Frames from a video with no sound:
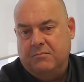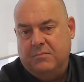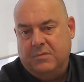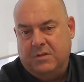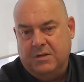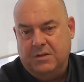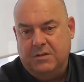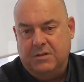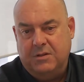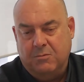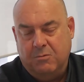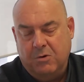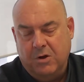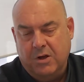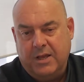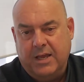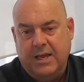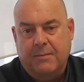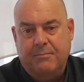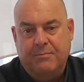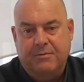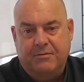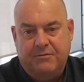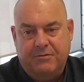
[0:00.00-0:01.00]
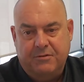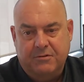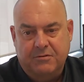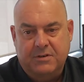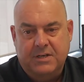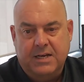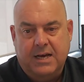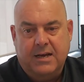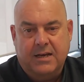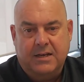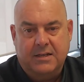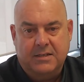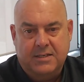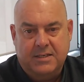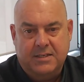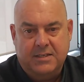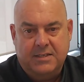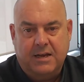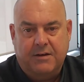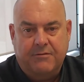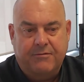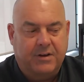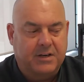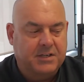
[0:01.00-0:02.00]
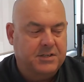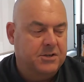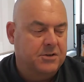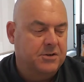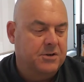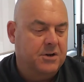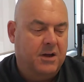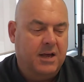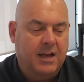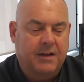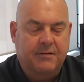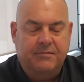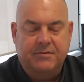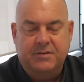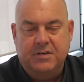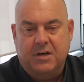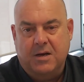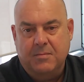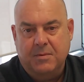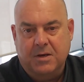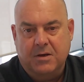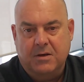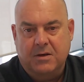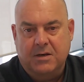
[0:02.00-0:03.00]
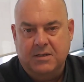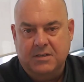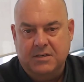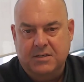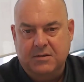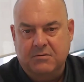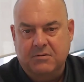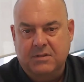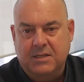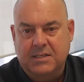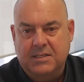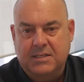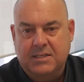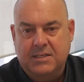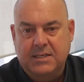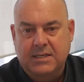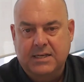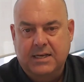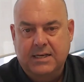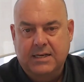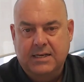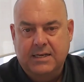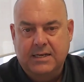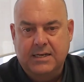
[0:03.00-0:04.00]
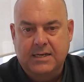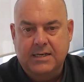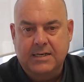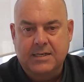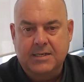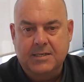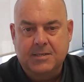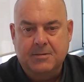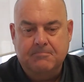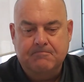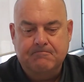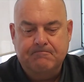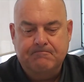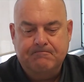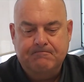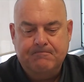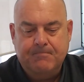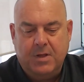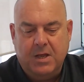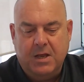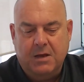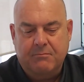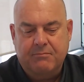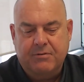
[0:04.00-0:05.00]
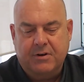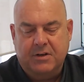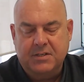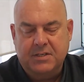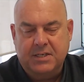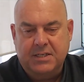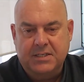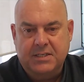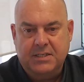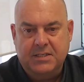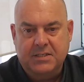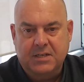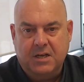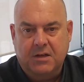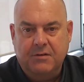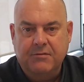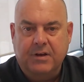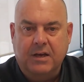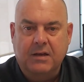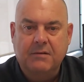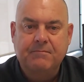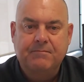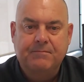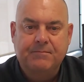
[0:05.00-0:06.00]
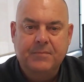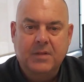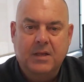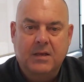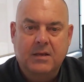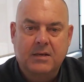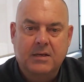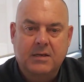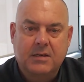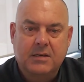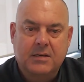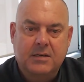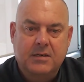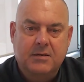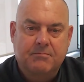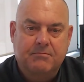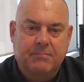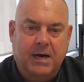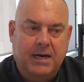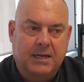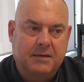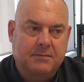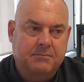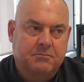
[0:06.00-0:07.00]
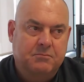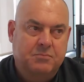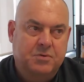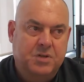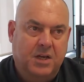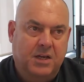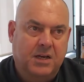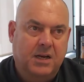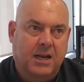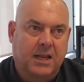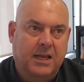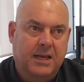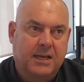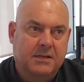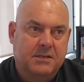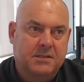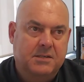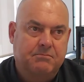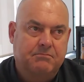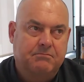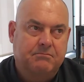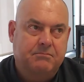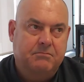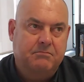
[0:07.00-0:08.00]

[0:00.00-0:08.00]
the working up of drill targets and stuff. I do not have timing on until this process is over. But certainly it's